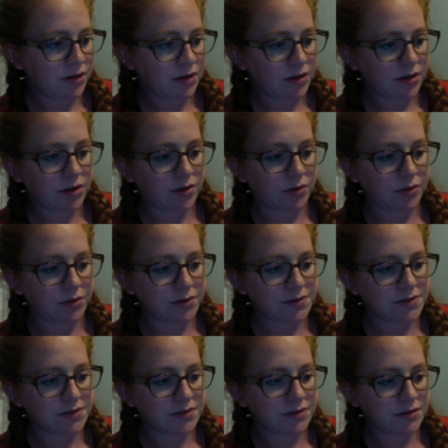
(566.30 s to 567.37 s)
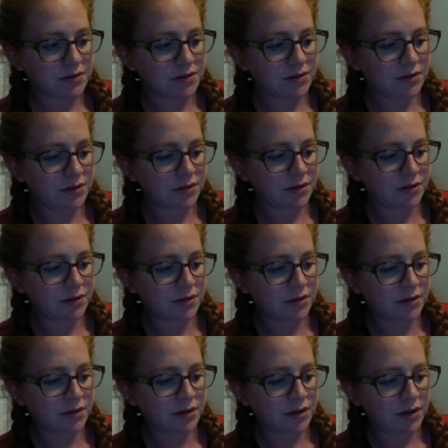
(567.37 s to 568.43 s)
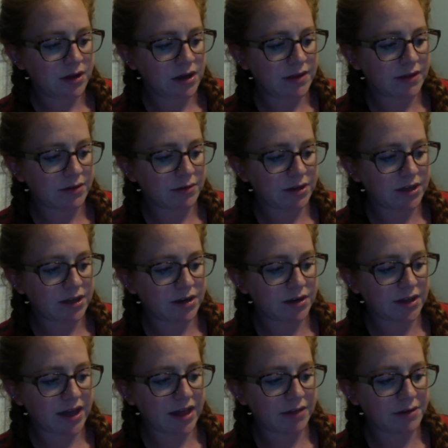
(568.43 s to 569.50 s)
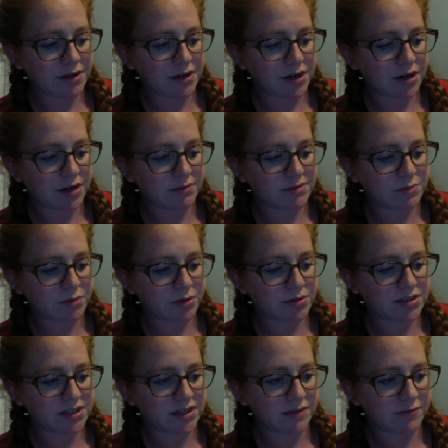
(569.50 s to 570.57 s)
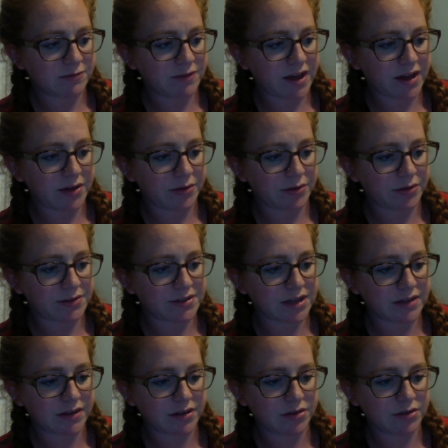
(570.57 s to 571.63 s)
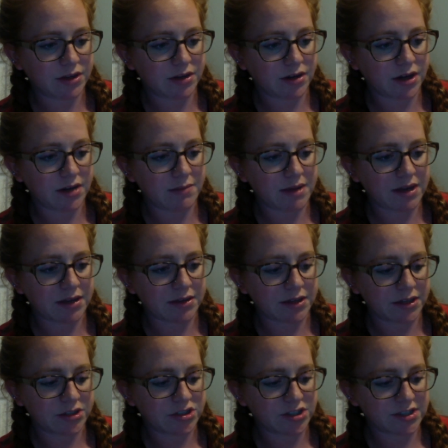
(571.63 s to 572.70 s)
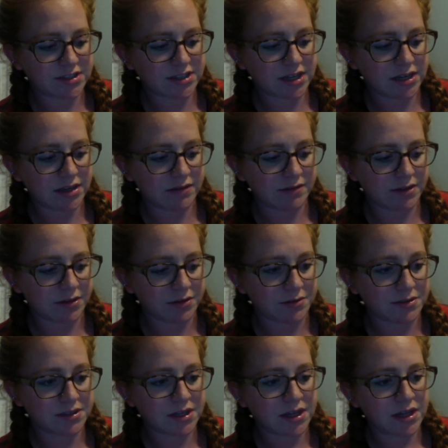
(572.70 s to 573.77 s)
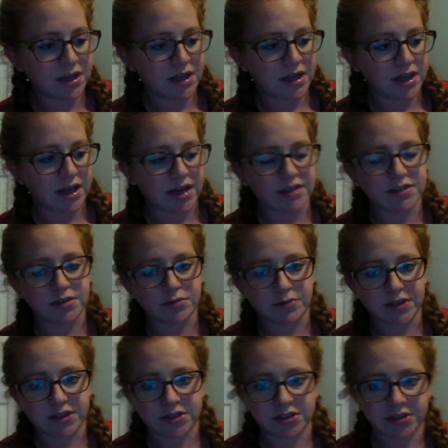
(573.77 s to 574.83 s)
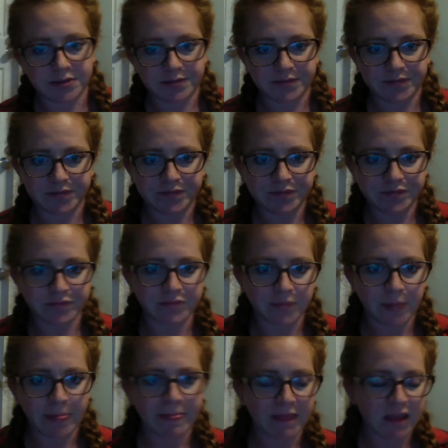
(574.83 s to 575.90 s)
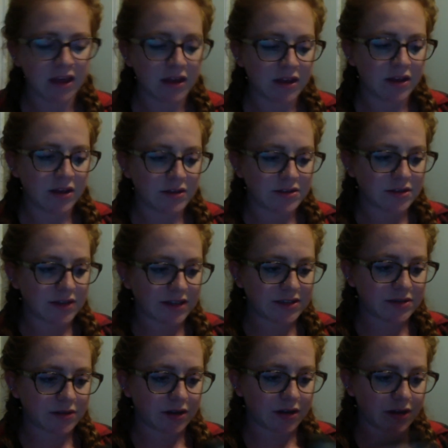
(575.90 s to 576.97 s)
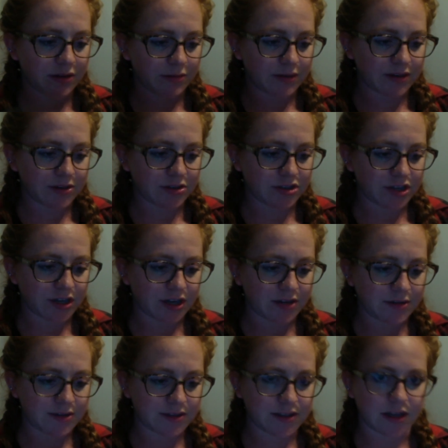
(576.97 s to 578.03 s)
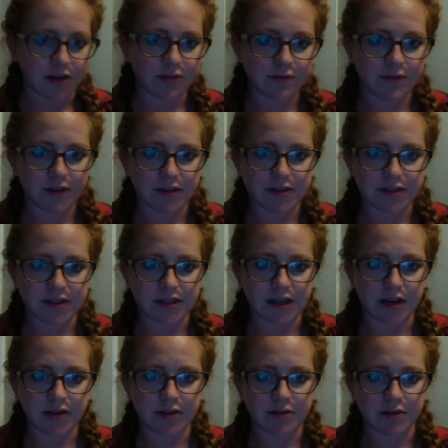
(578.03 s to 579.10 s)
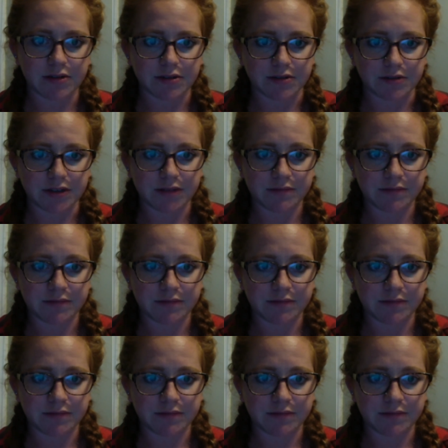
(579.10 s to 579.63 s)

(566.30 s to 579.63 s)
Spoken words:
goals, and then right here, calorie, carbs, protein, and fat goals, and then you can automatically adjust any of those as you wish. So that's another way to check on yourself and see how you are doing.